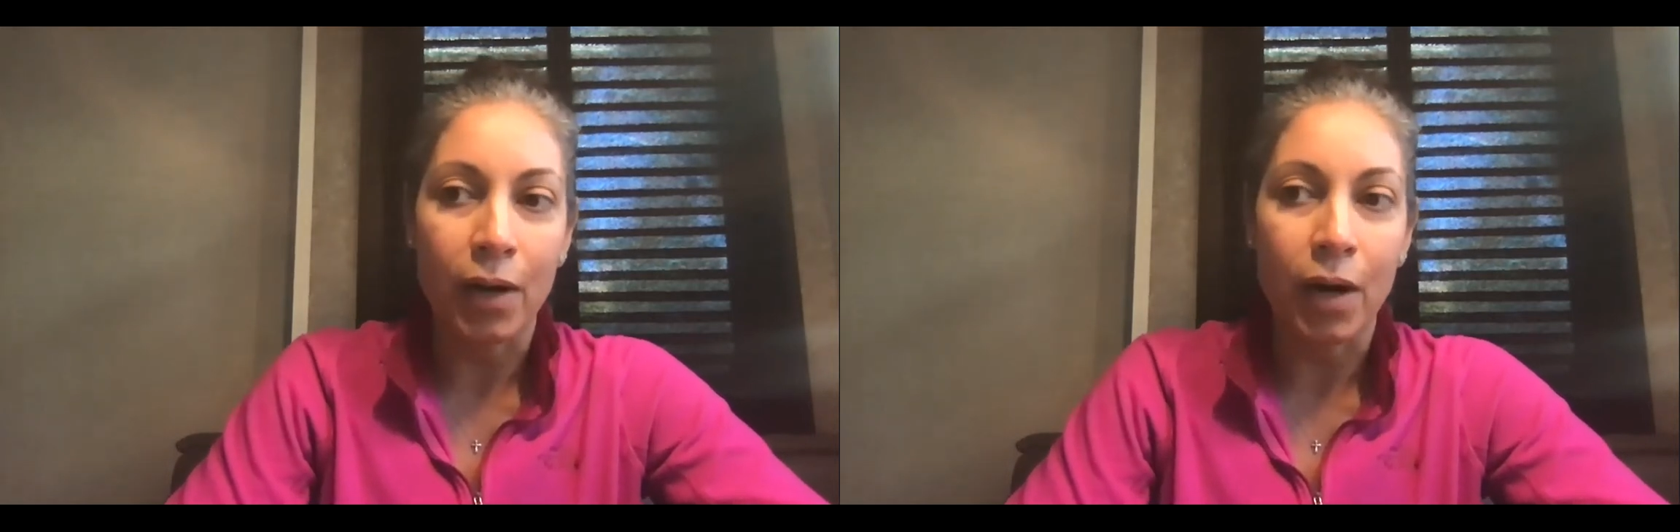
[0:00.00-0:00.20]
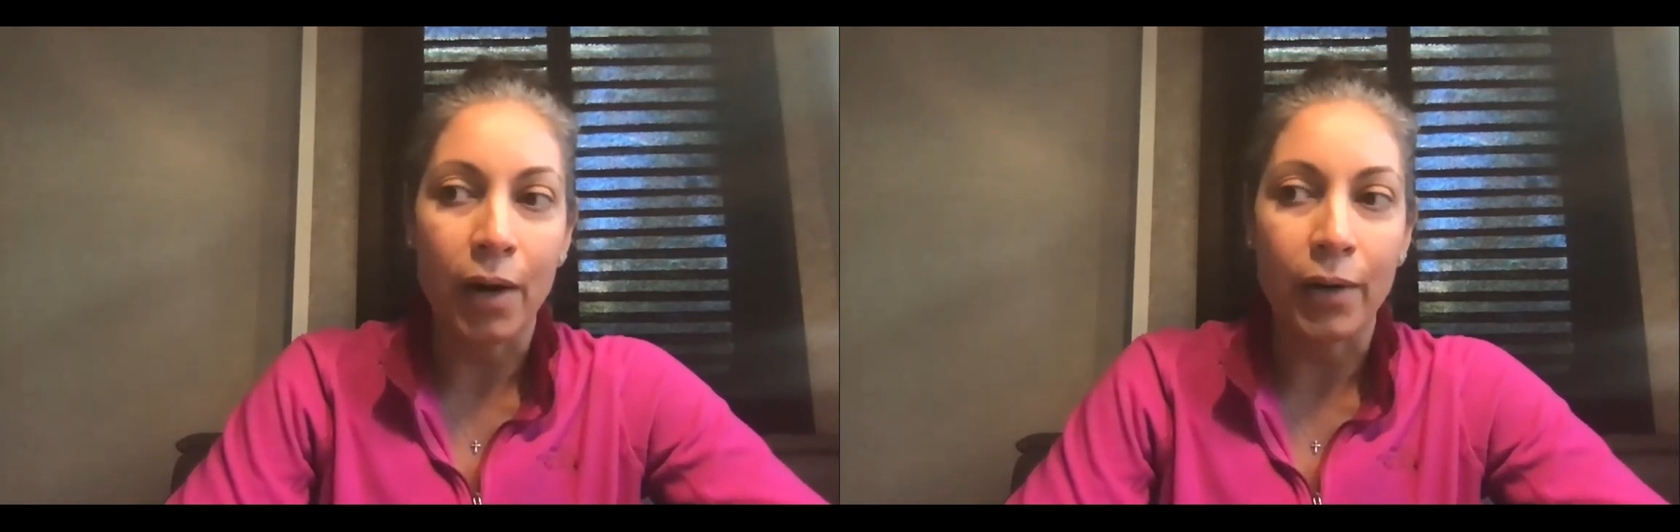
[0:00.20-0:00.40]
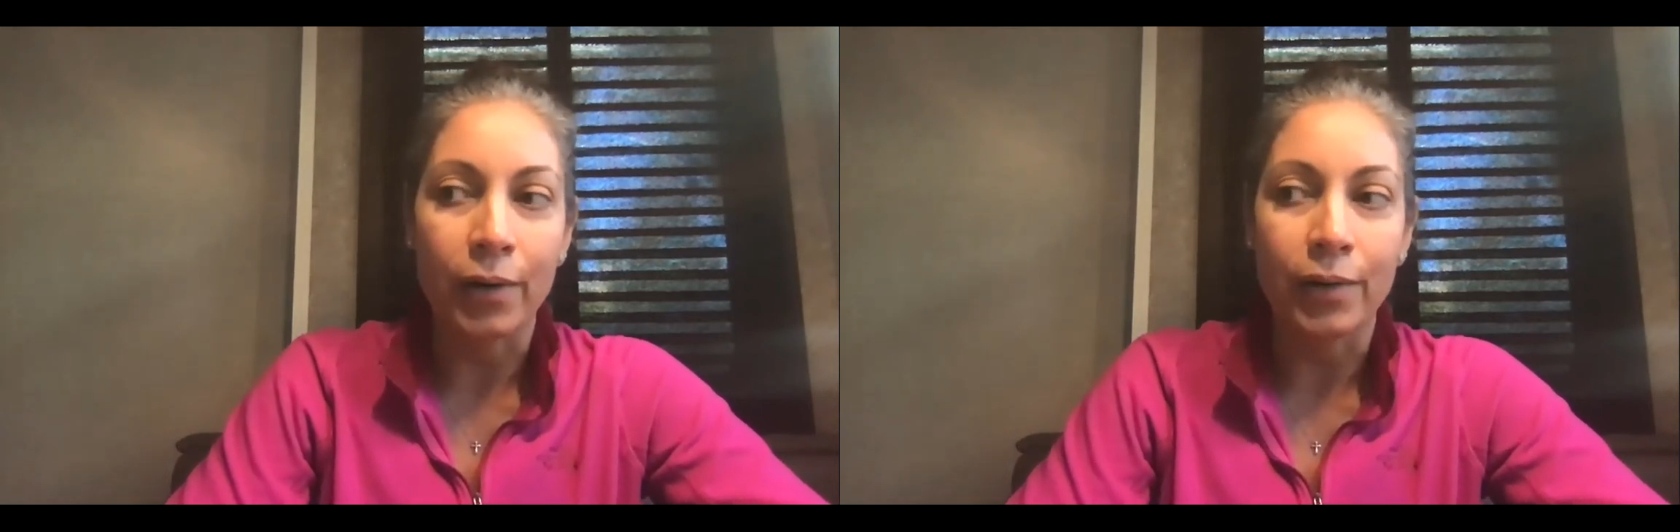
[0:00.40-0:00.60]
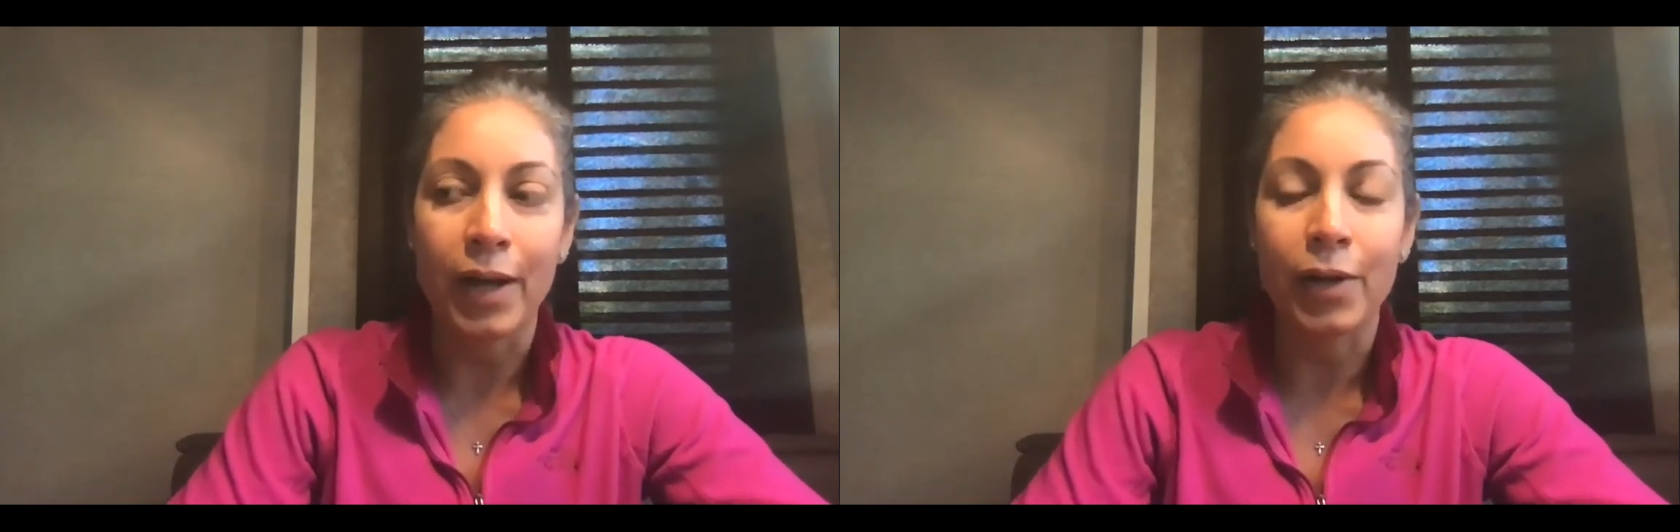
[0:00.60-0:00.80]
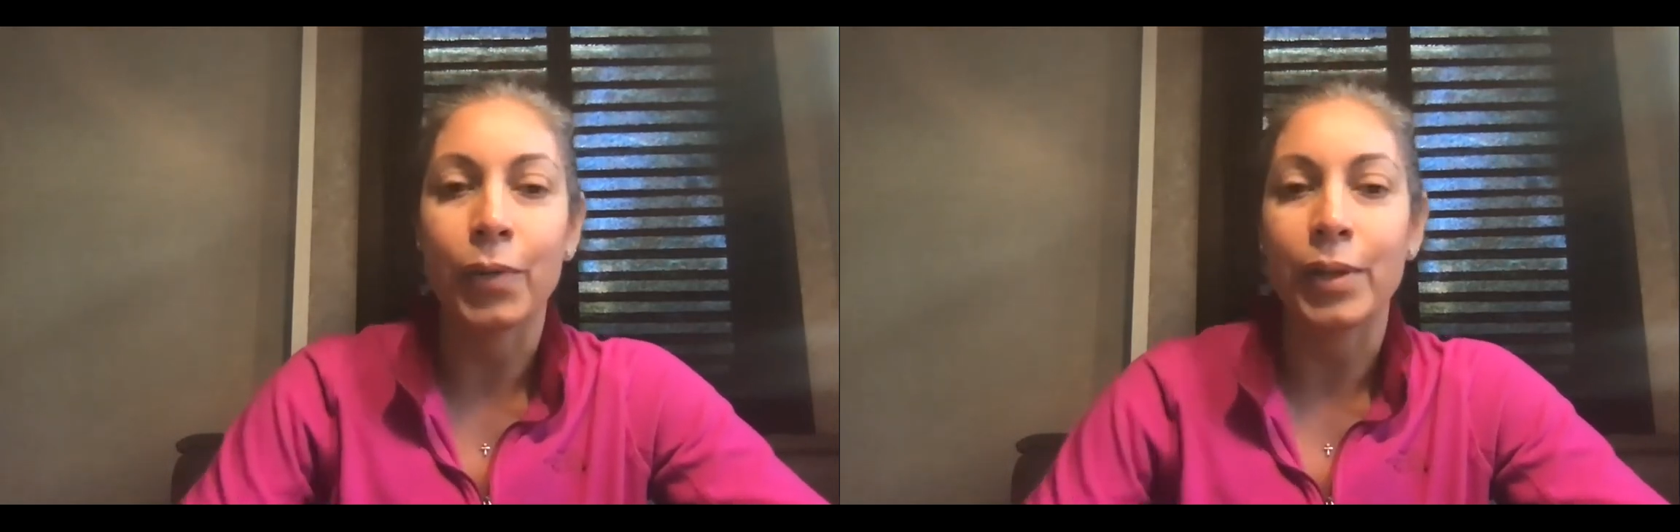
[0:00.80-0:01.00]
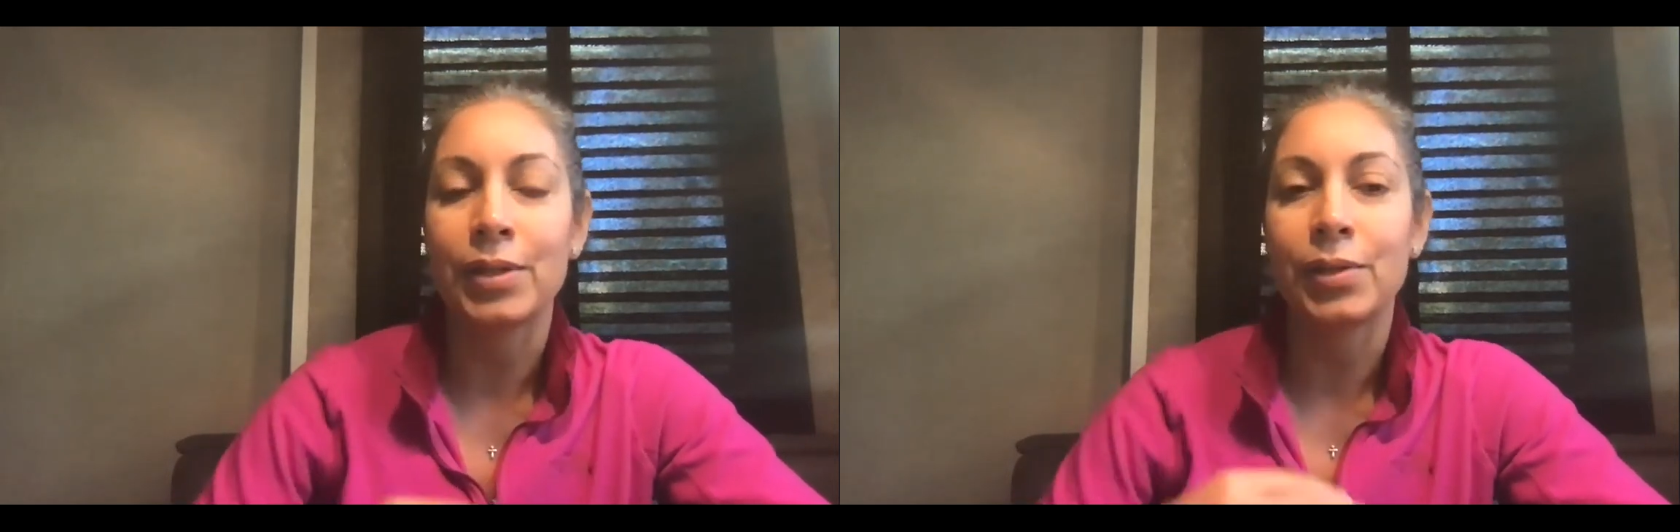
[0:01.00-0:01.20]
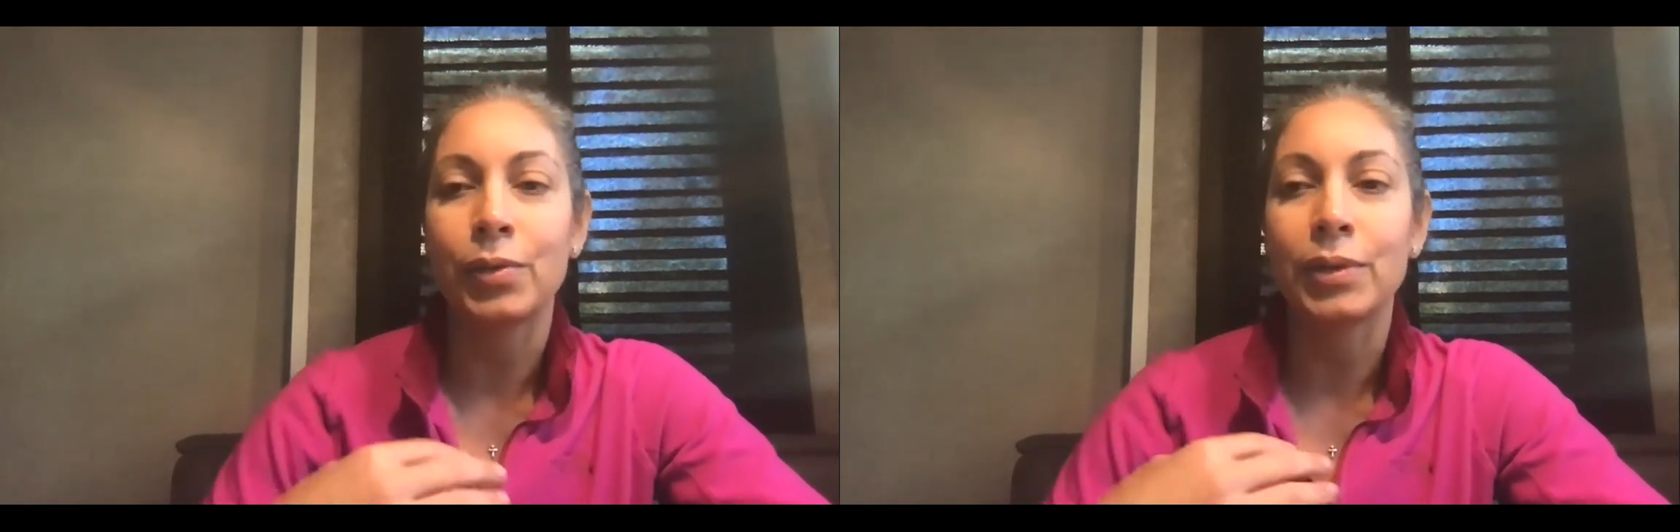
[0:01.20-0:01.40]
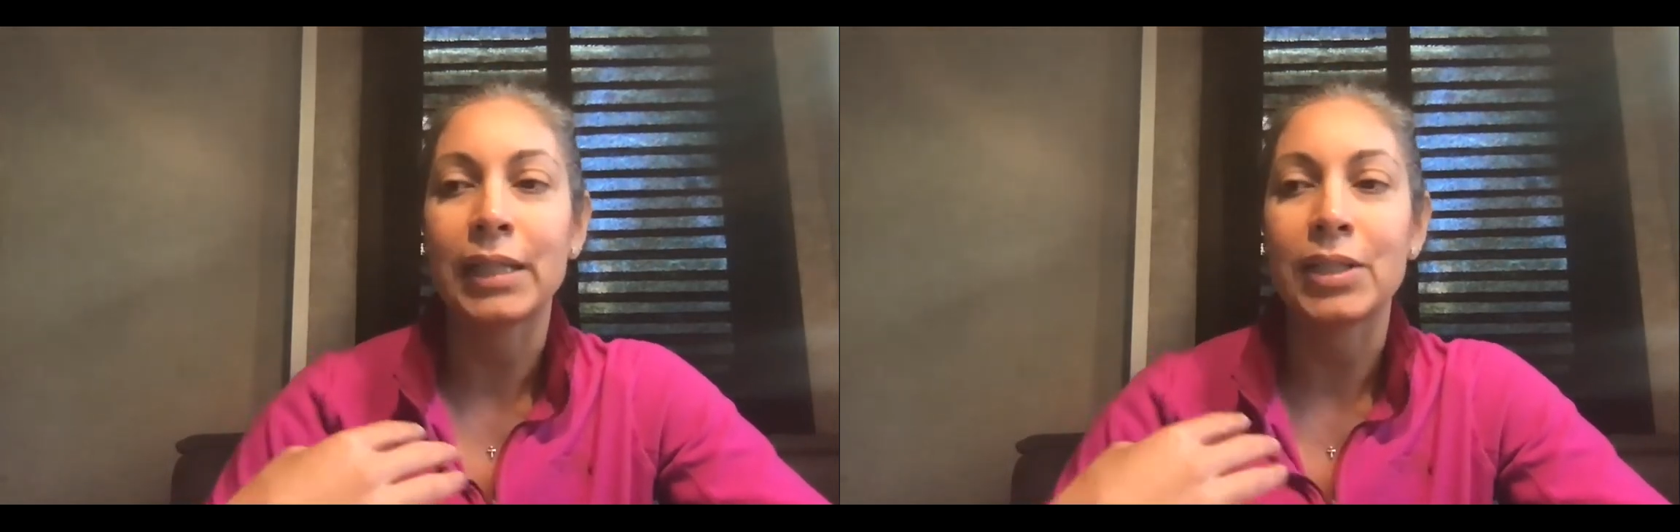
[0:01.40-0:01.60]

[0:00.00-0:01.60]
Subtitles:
are not going to lead